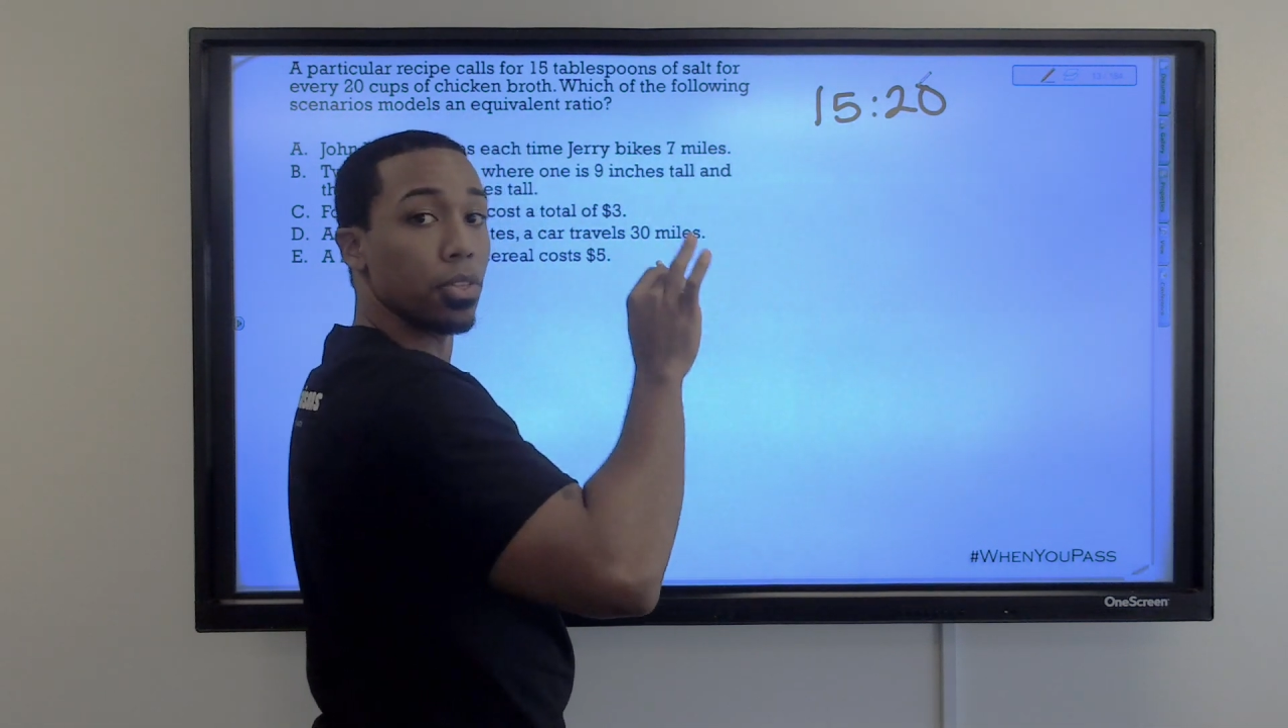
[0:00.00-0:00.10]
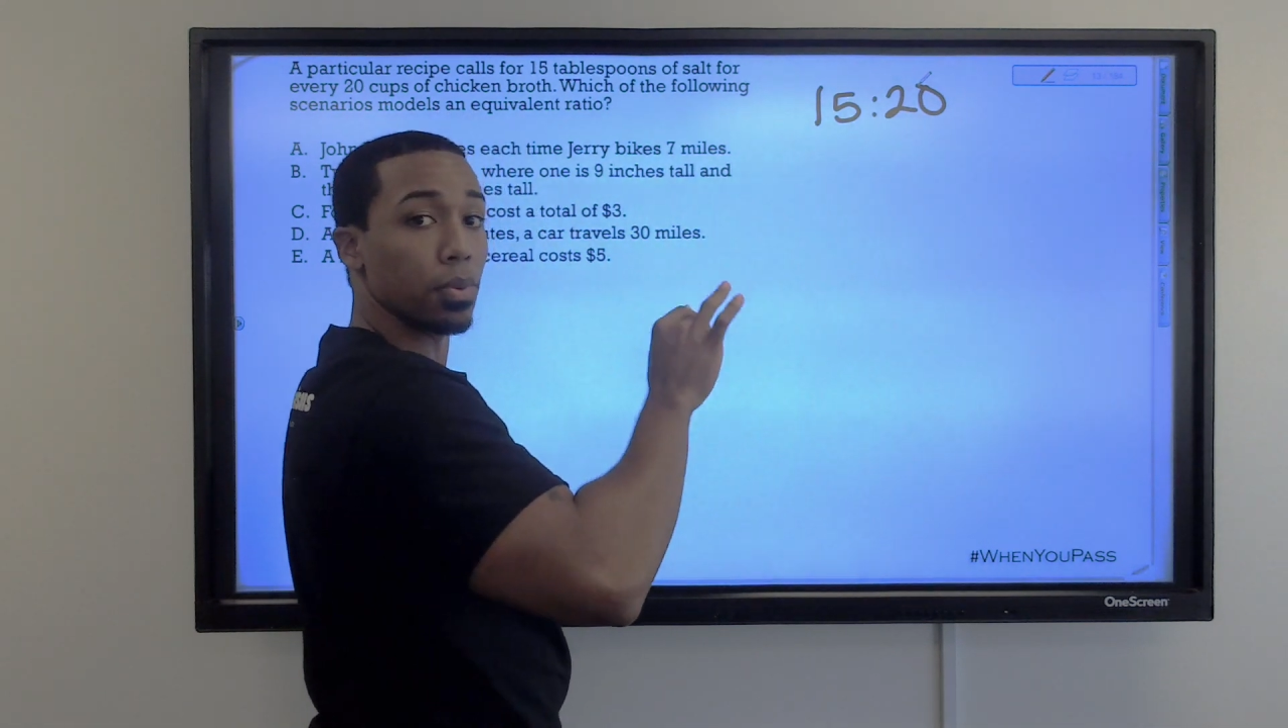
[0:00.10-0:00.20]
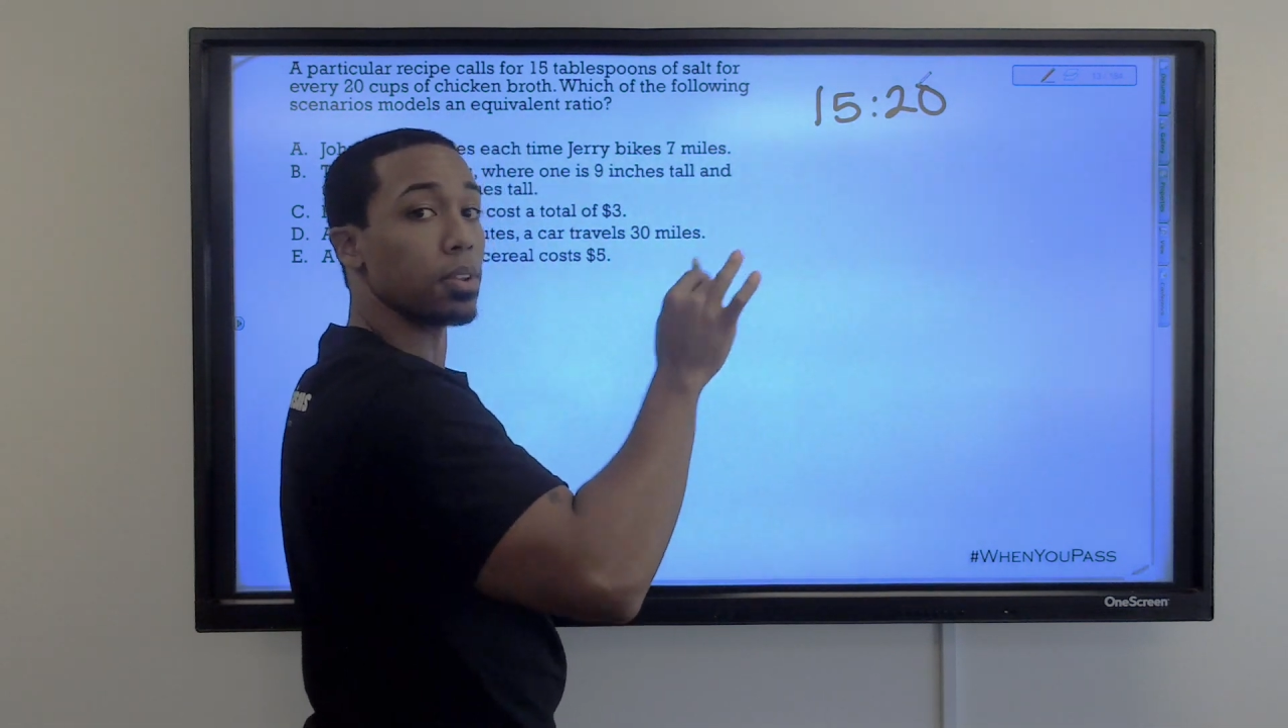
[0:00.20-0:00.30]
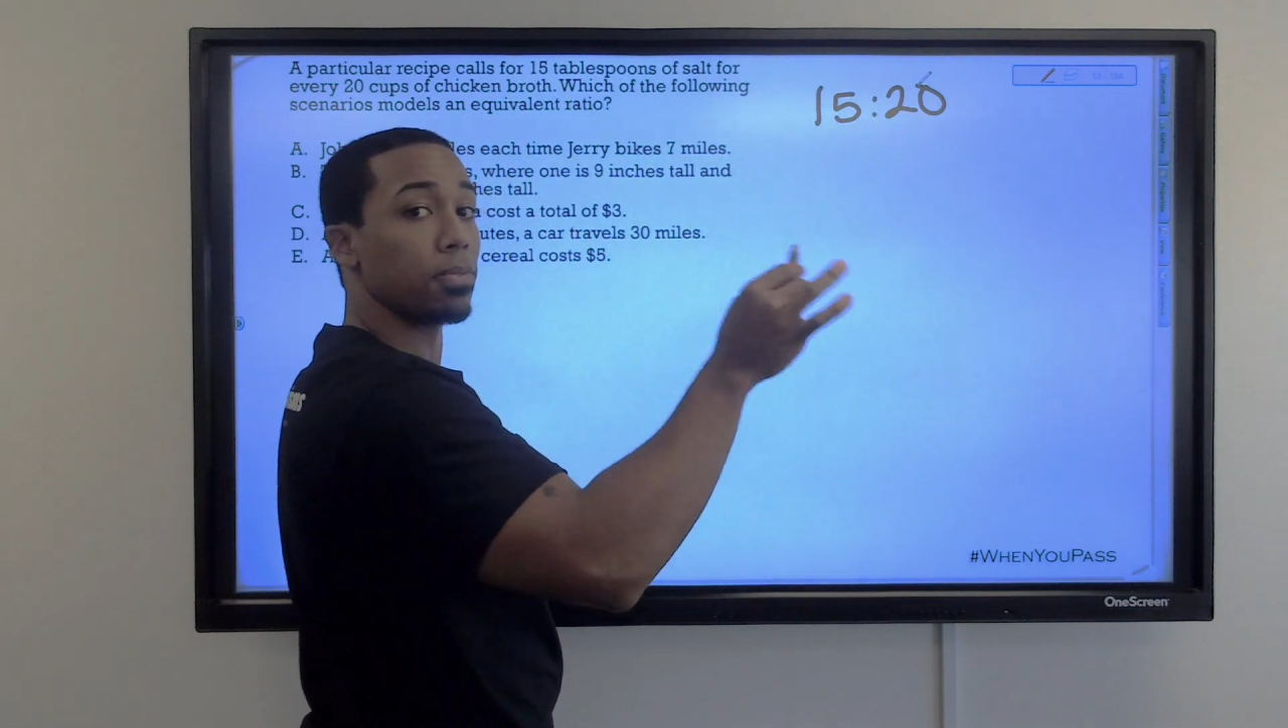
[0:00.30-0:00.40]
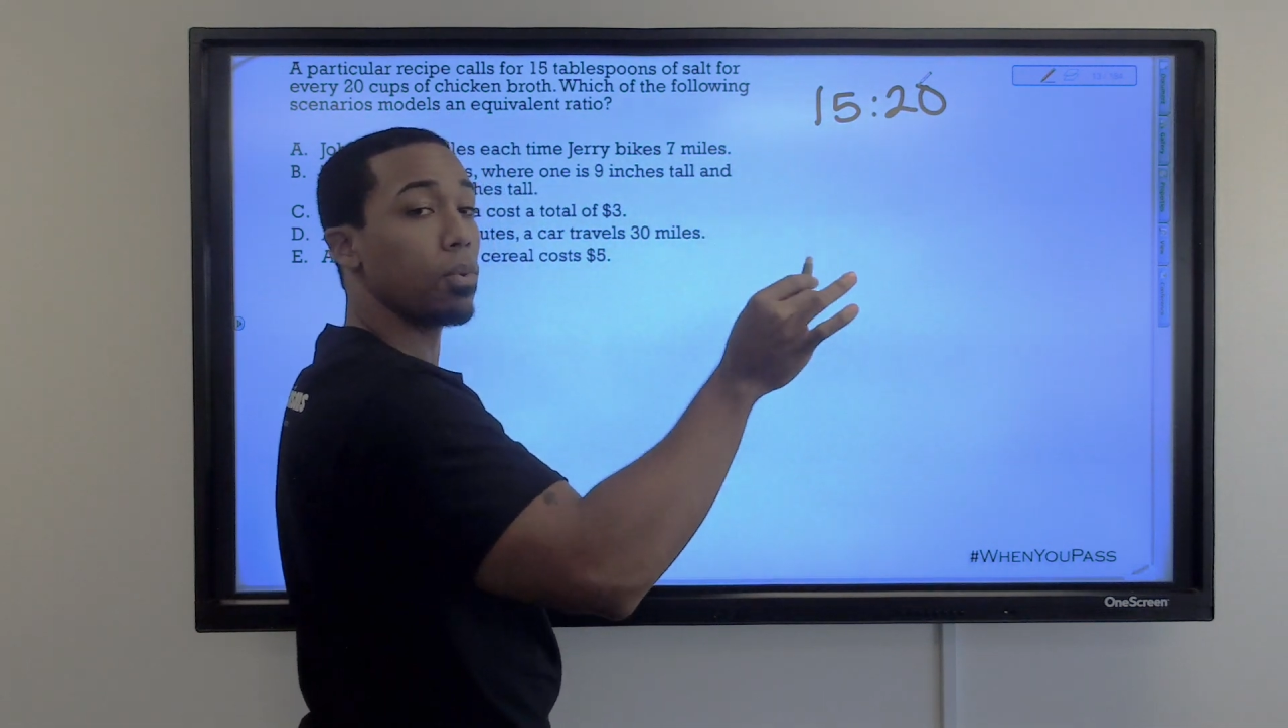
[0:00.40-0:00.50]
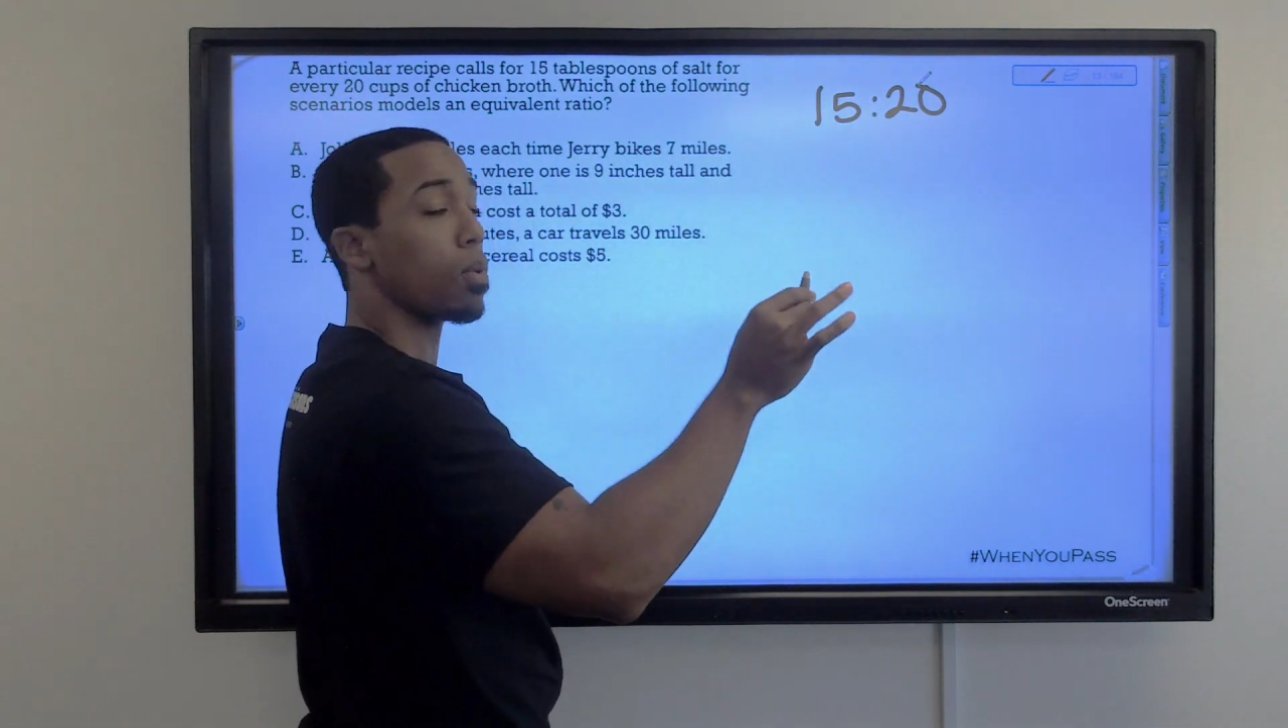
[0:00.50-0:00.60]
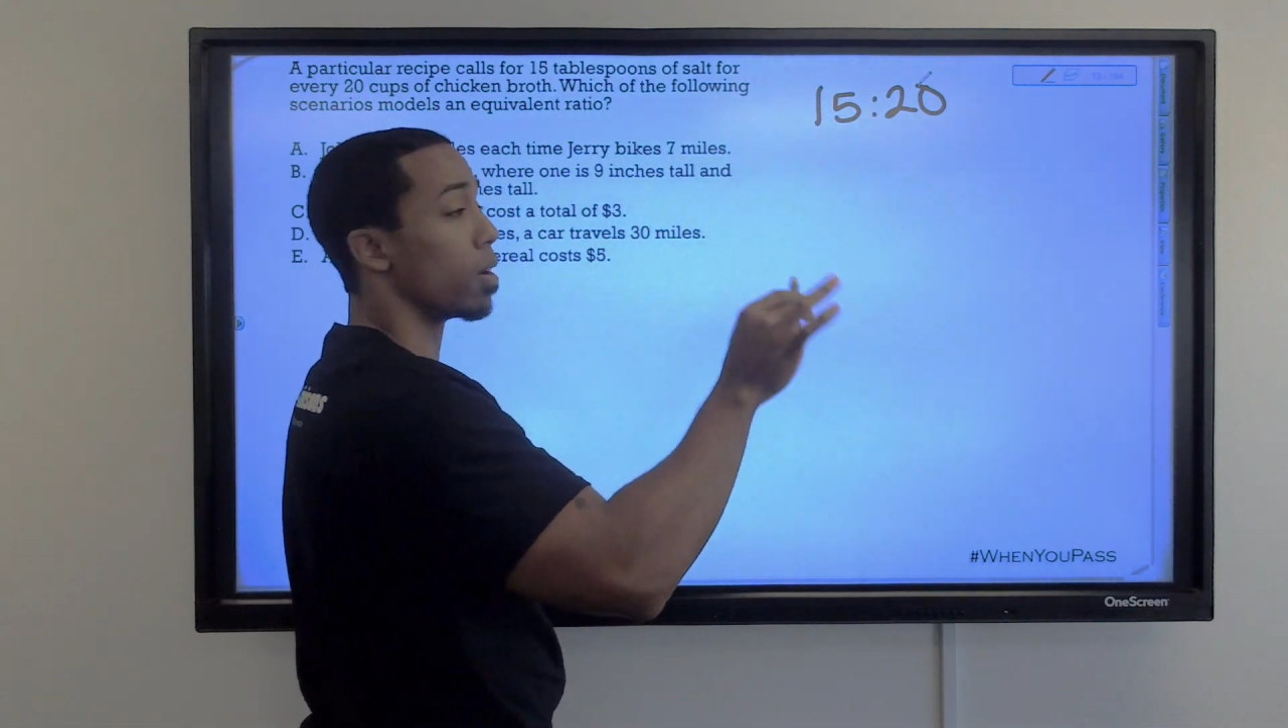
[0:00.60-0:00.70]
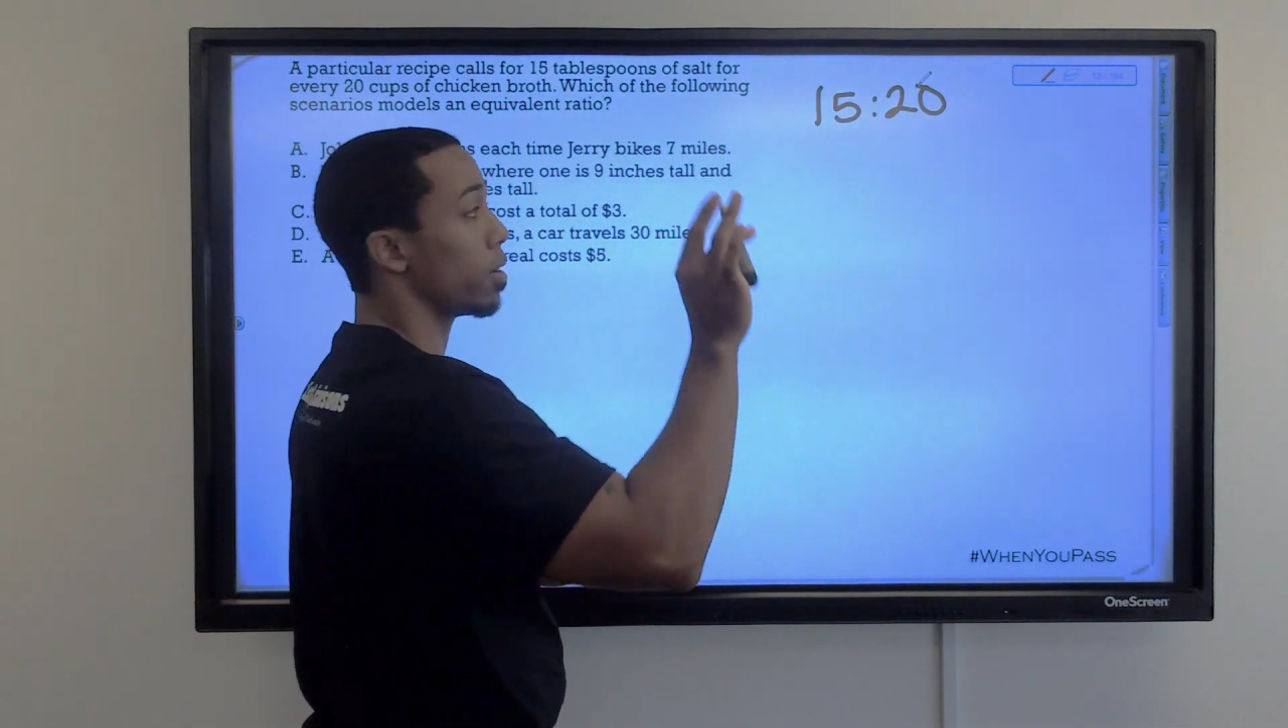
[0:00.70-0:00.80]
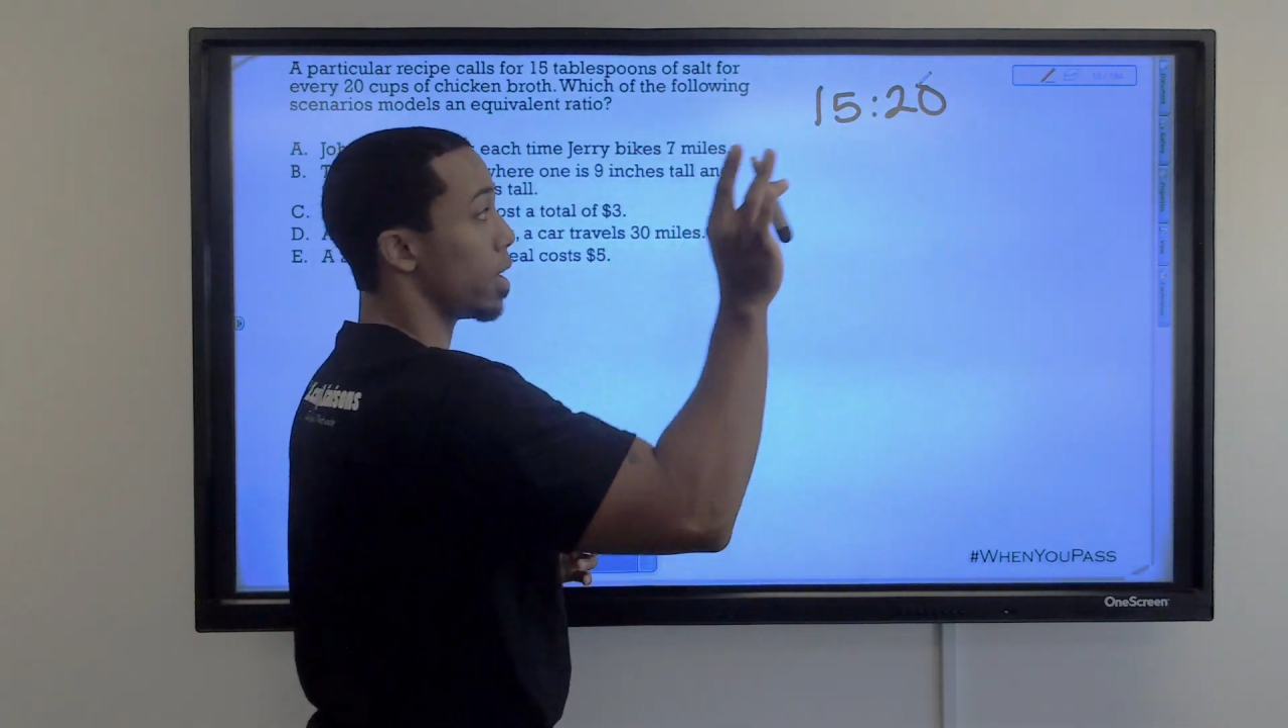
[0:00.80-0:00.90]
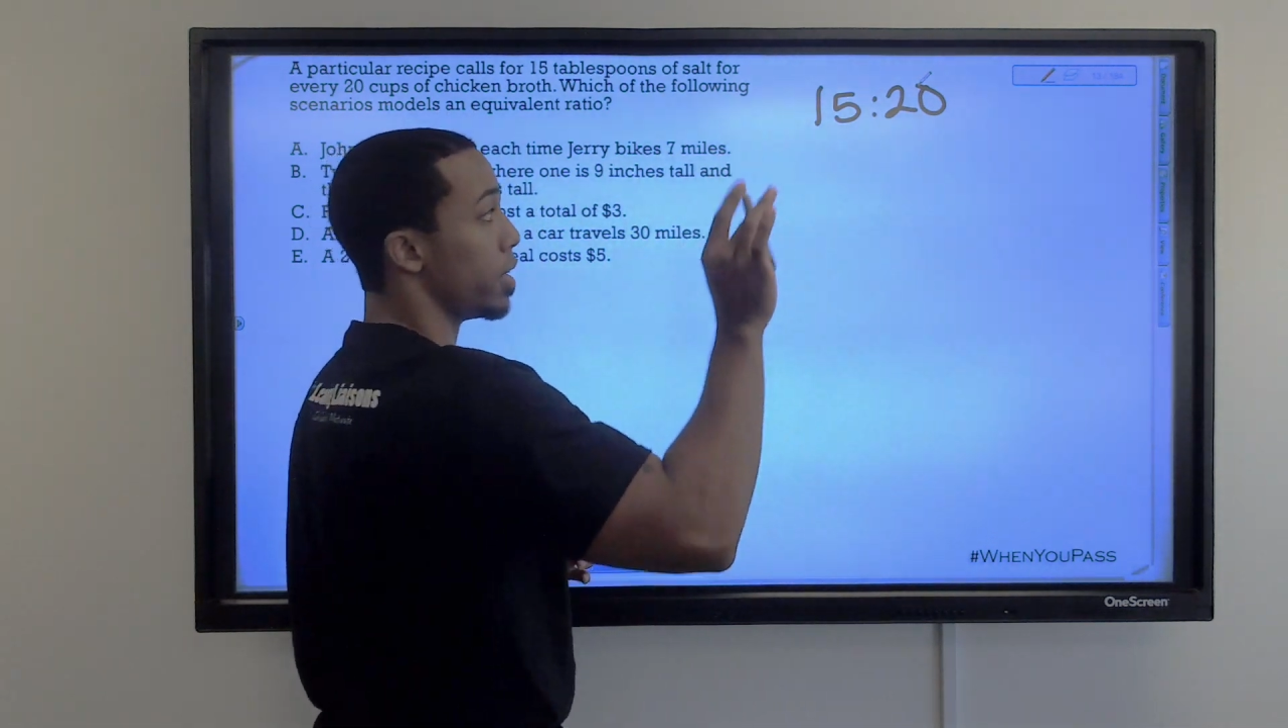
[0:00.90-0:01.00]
3 to 4,